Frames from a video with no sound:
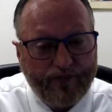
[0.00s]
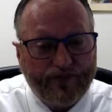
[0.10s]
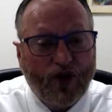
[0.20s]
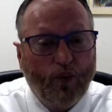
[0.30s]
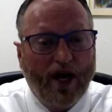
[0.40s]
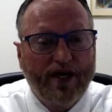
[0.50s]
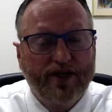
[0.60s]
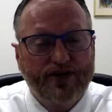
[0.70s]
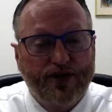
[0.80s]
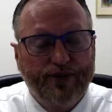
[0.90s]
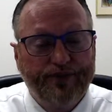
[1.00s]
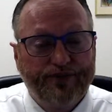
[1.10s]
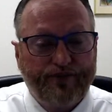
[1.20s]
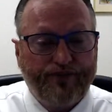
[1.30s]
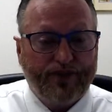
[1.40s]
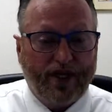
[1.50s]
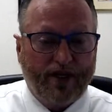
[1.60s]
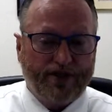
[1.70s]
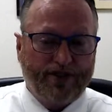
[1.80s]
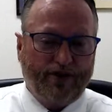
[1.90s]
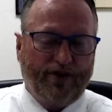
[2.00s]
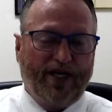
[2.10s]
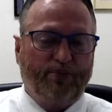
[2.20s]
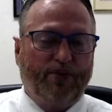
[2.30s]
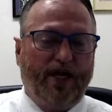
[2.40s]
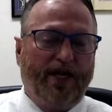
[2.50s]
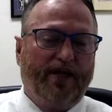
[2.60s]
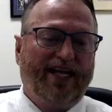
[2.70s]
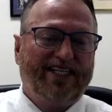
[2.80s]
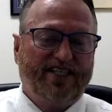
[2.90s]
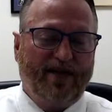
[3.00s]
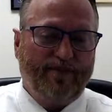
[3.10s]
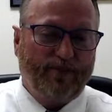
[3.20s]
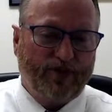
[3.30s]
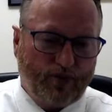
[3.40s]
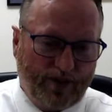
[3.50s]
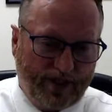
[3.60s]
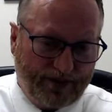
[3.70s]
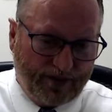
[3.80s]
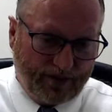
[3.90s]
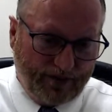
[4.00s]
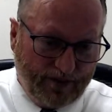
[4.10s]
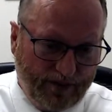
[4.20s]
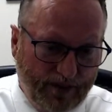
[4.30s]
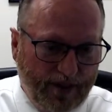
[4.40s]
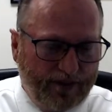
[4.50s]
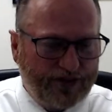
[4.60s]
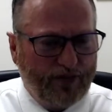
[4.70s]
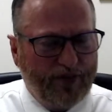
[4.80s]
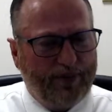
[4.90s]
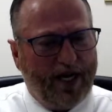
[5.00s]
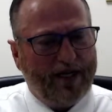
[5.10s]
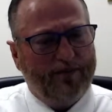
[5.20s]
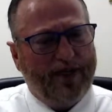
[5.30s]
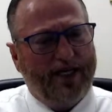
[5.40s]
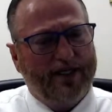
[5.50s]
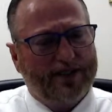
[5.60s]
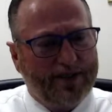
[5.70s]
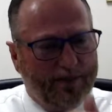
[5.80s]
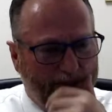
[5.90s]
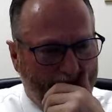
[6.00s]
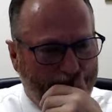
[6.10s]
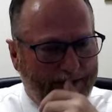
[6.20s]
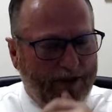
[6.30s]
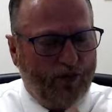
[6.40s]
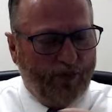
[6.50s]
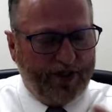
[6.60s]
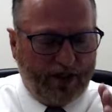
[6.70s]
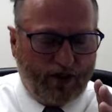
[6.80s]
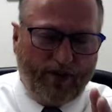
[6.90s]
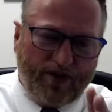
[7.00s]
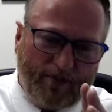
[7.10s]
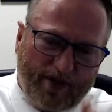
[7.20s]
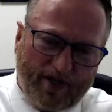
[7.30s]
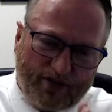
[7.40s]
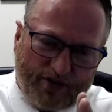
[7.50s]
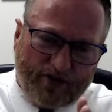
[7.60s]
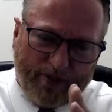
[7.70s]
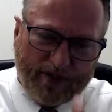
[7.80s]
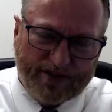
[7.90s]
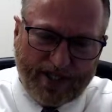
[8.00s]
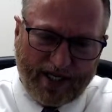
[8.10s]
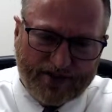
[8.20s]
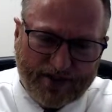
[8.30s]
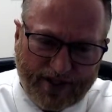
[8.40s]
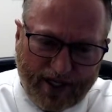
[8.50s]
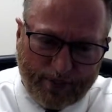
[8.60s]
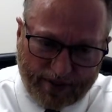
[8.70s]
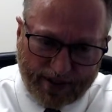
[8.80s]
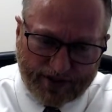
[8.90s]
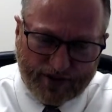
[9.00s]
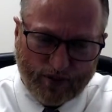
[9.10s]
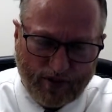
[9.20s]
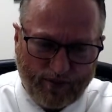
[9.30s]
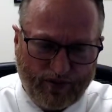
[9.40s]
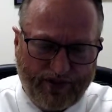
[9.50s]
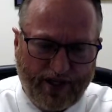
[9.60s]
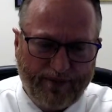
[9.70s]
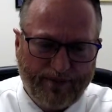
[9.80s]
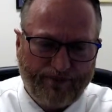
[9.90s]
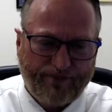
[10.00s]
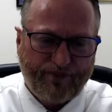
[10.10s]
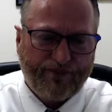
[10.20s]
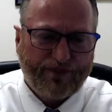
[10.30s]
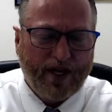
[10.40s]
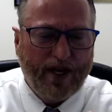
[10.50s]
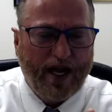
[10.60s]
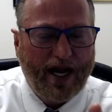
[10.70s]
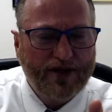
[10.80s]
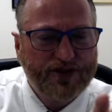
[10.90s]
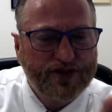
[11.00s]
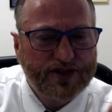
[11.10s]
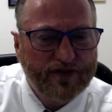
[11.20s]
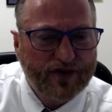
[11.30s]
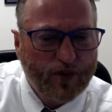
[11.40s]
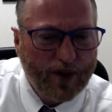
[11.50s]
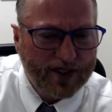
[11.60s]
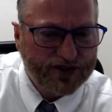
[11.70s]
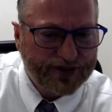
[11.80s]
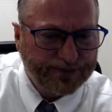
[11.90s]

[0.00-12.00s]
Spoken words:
Why did you? Because you don't know how to play. That's step number 22. So the bottom line is simple. When you go in the mirror and do the mirrors test today, please do one more thing. Ask yourself a question.